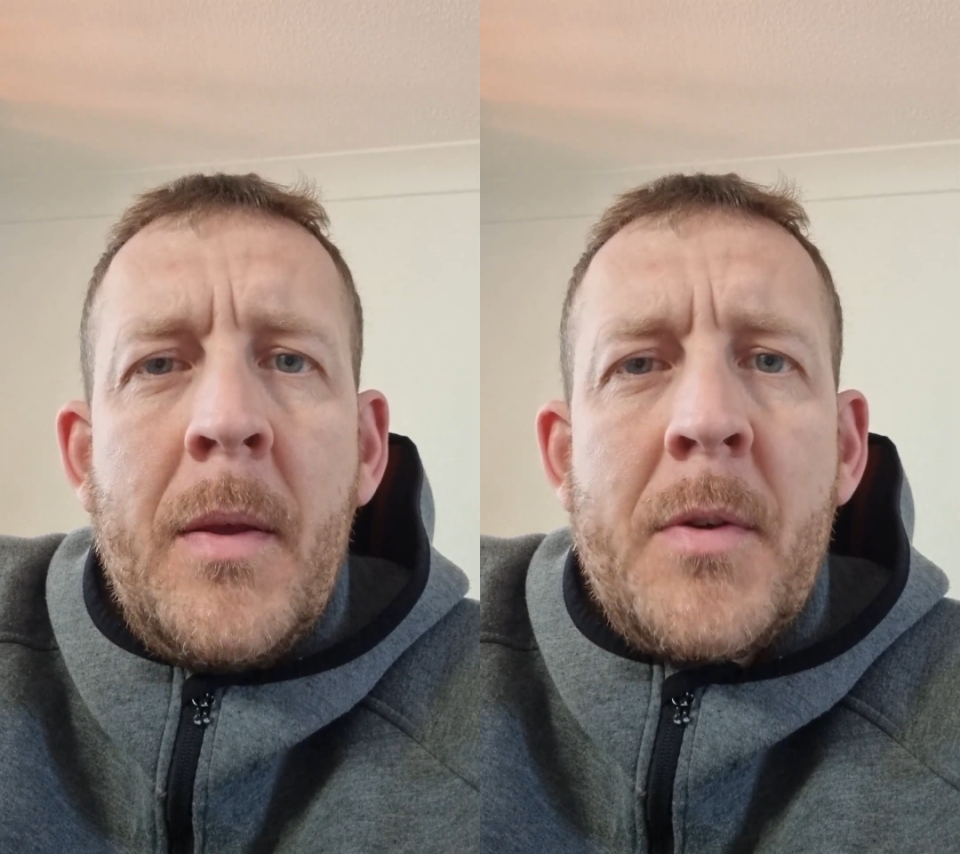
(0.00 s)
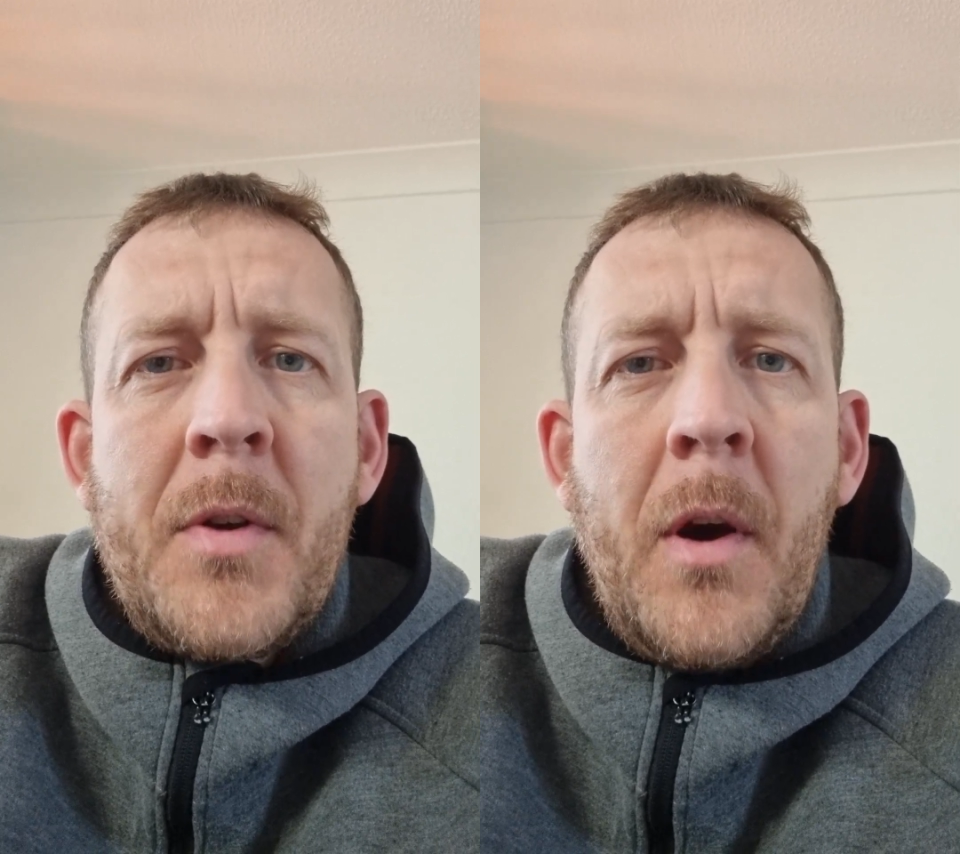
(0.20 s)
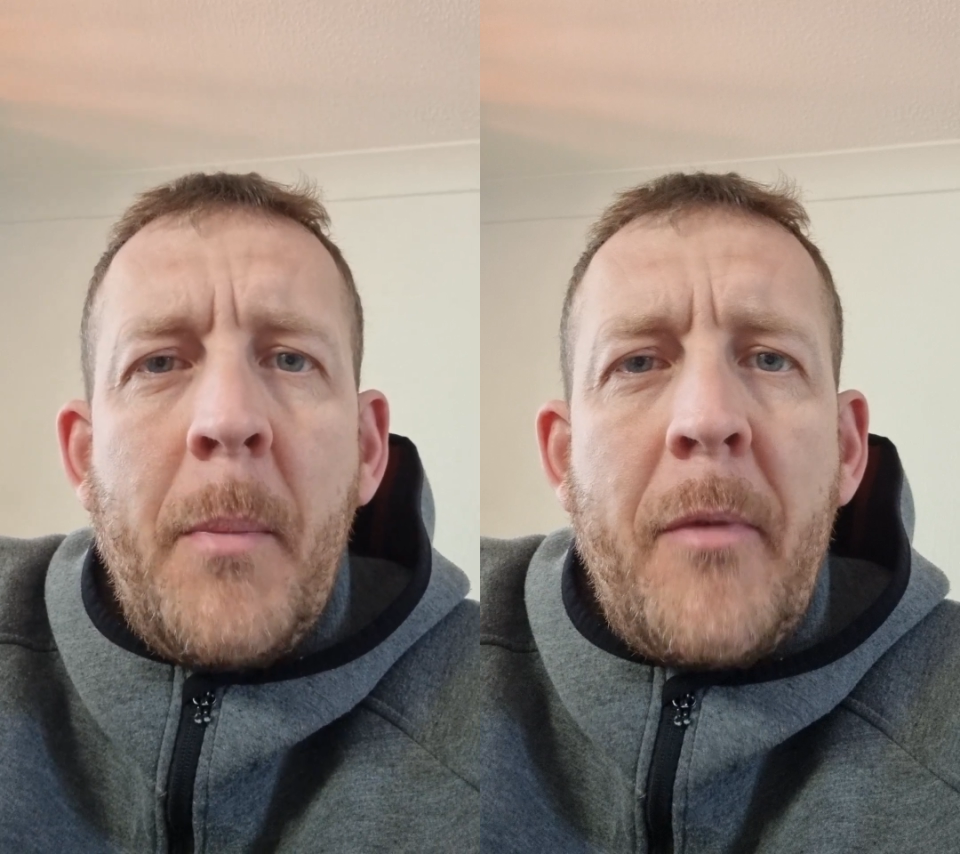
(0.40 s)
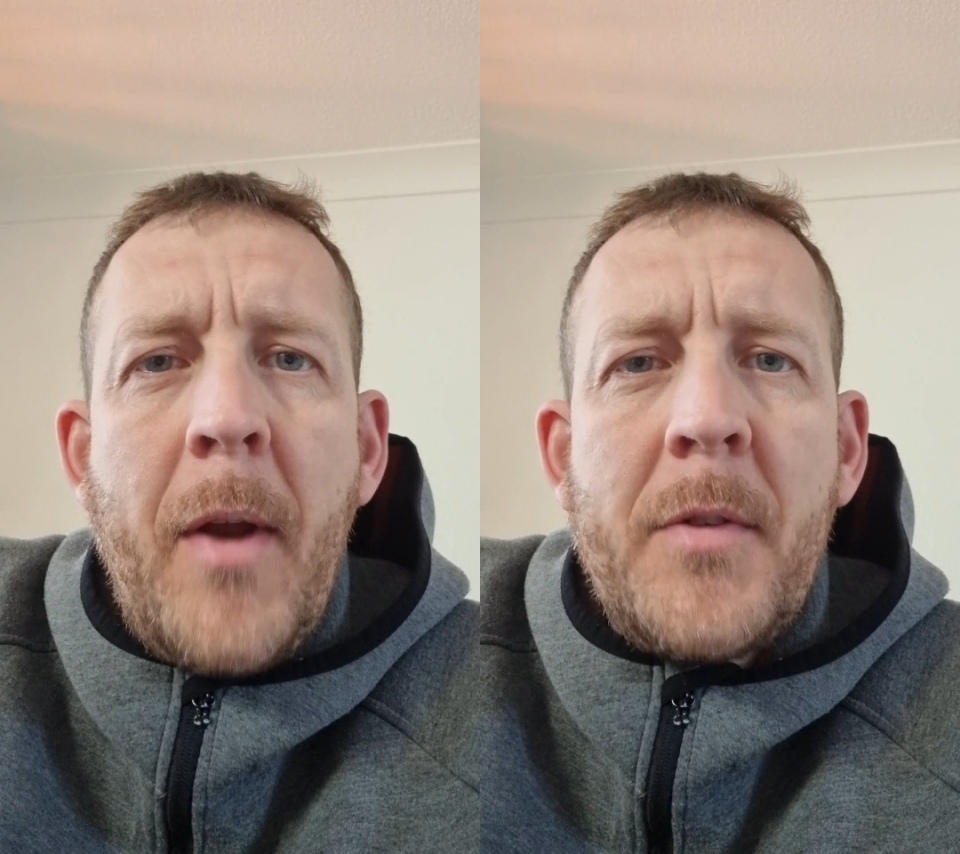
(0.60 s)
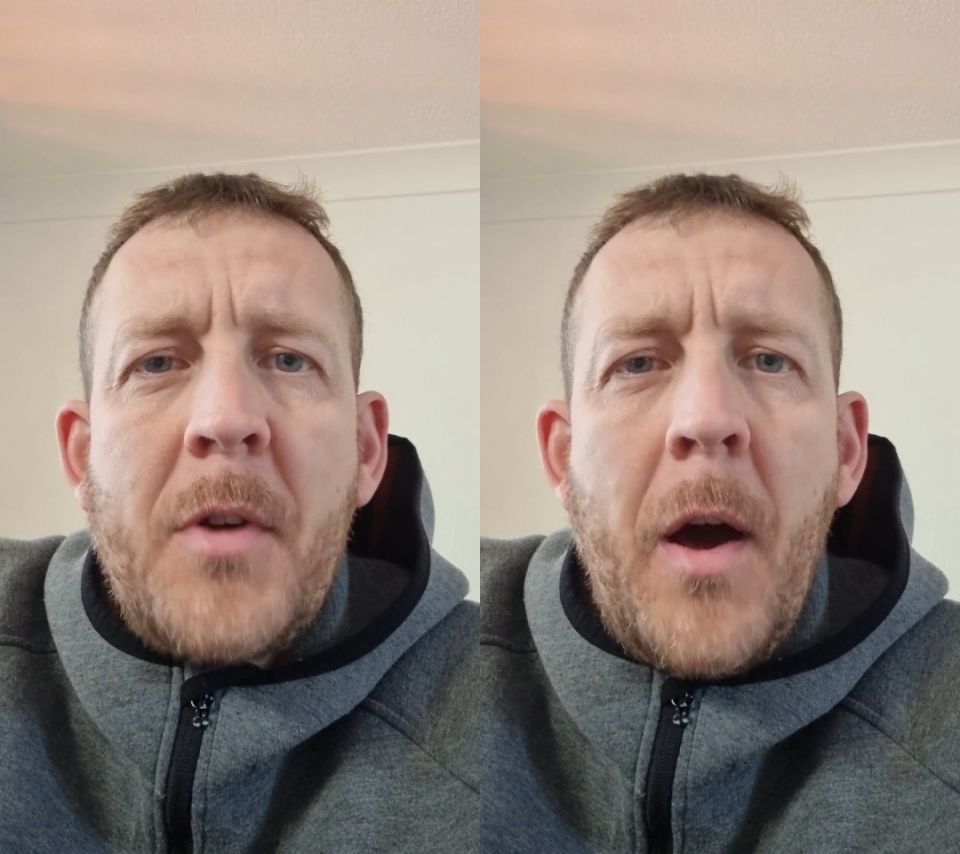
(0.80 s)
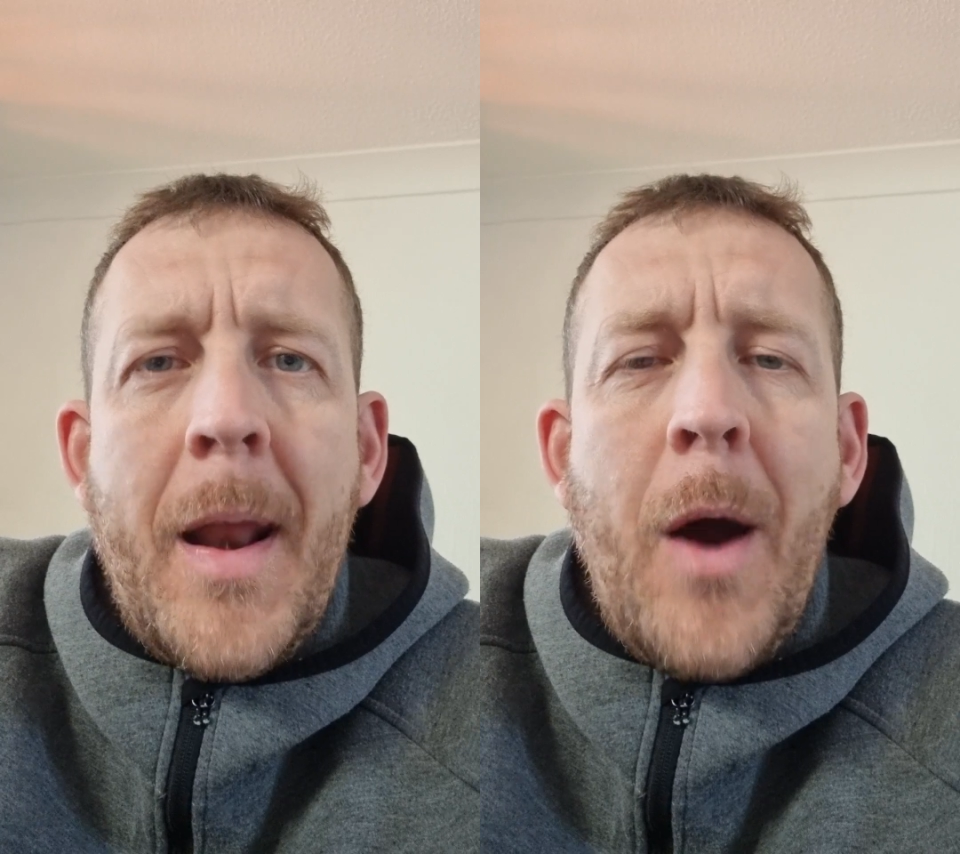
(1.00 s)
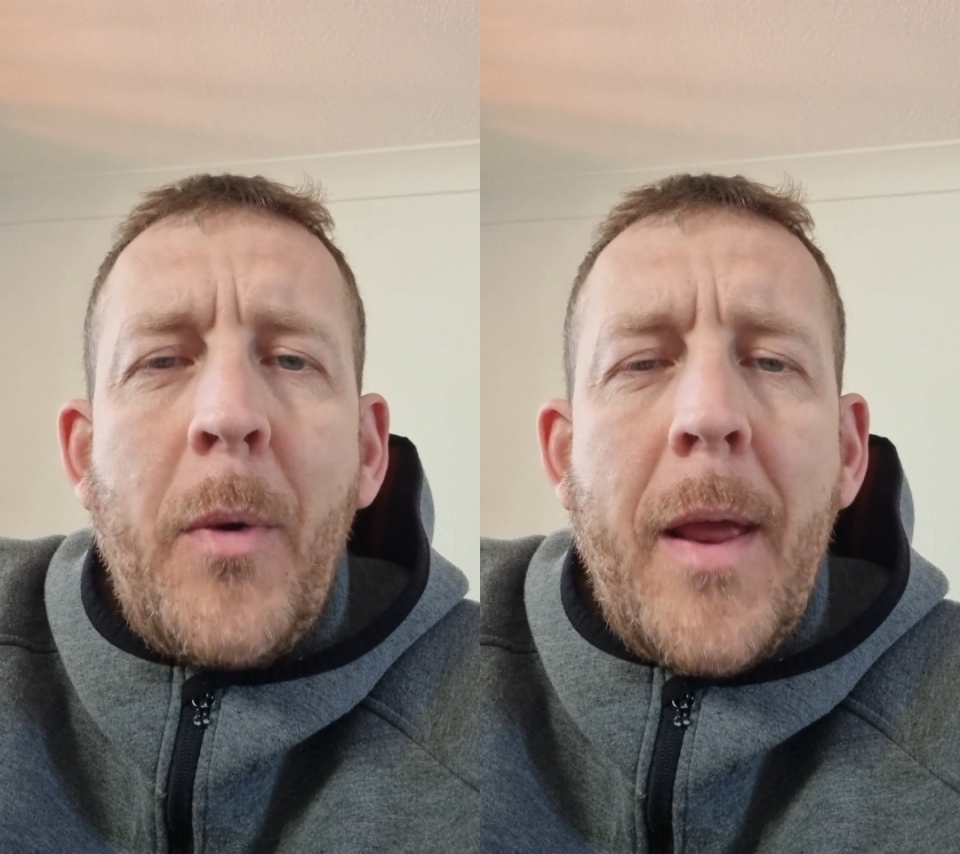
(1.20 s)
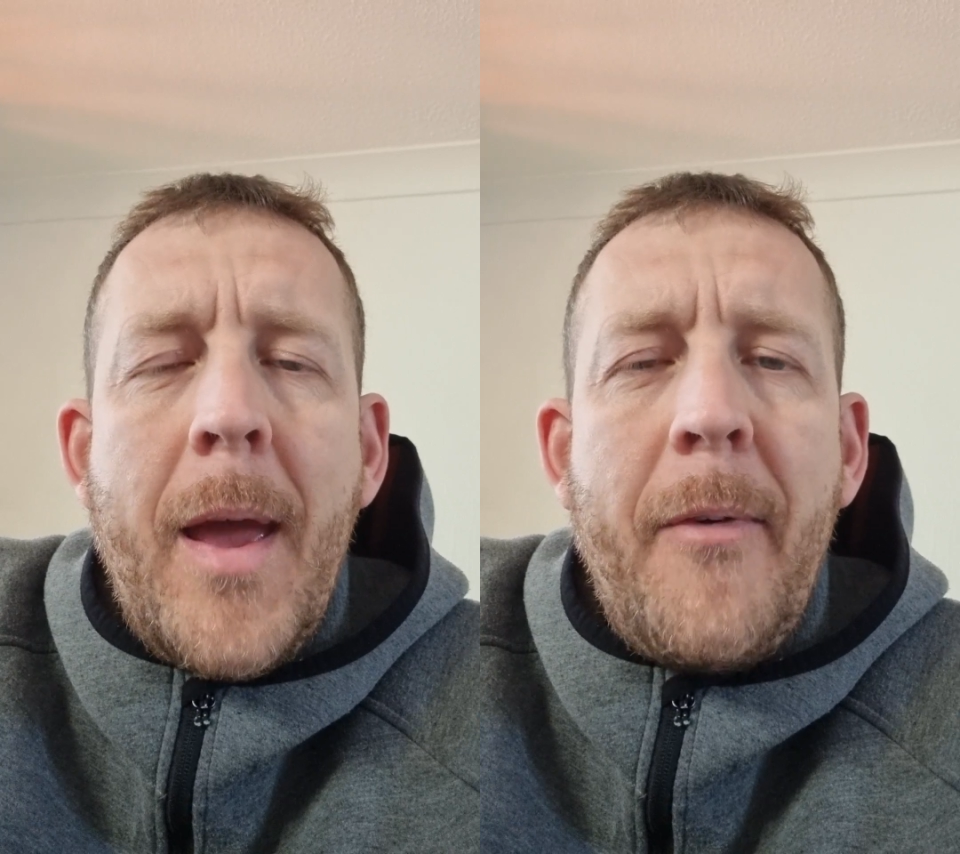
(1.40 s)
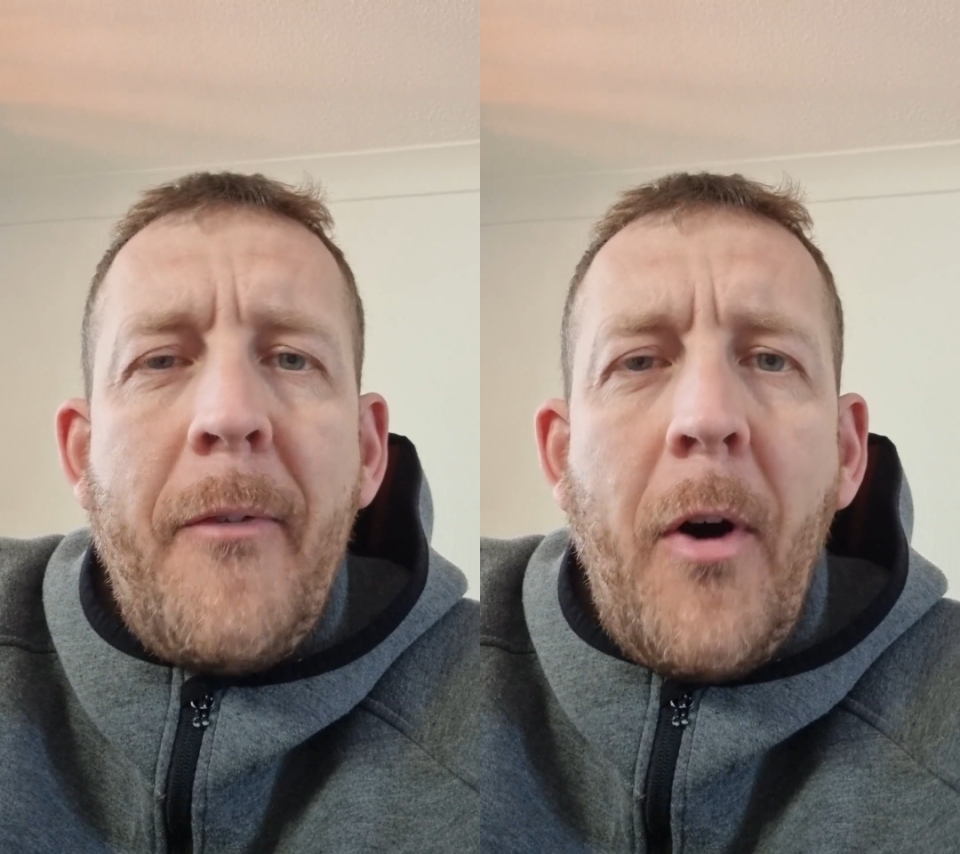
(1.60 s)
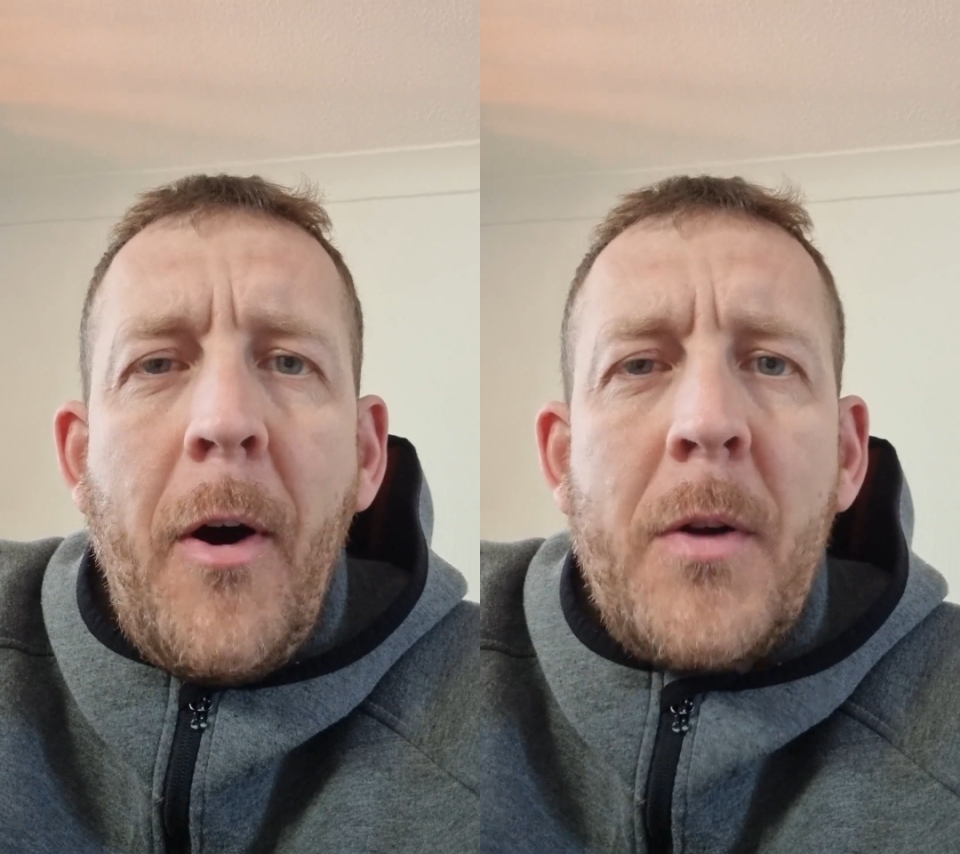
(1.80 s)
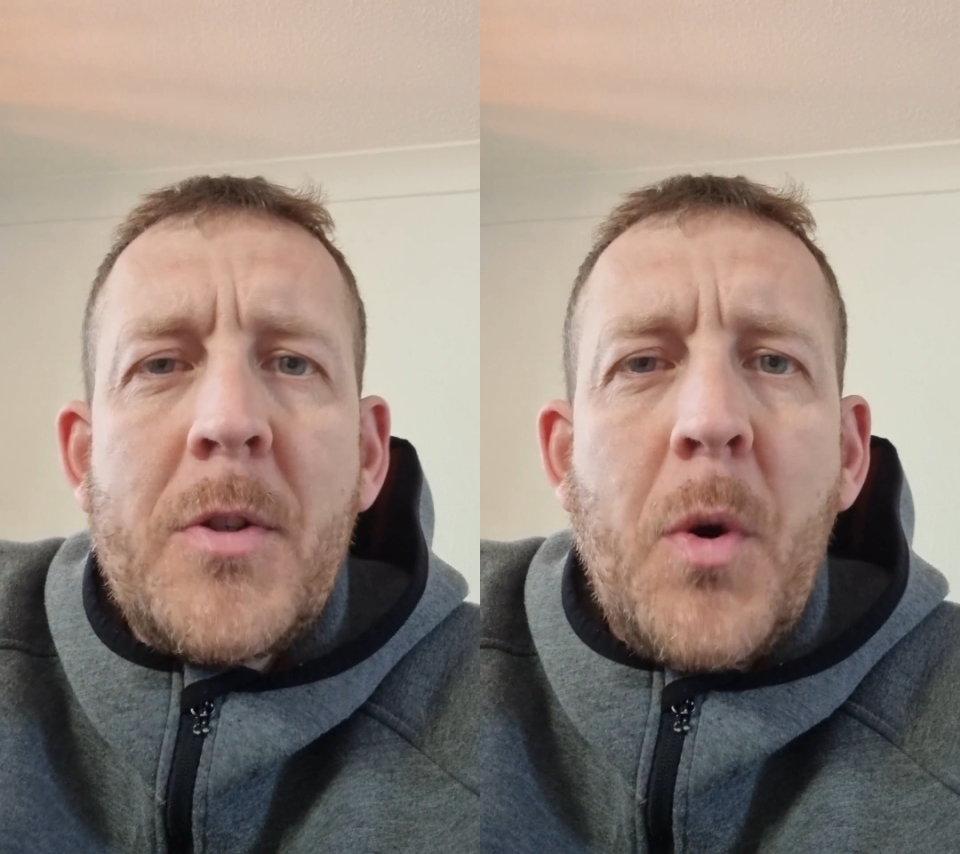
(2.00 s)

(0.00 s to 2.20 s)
So my friend's got an Audi A4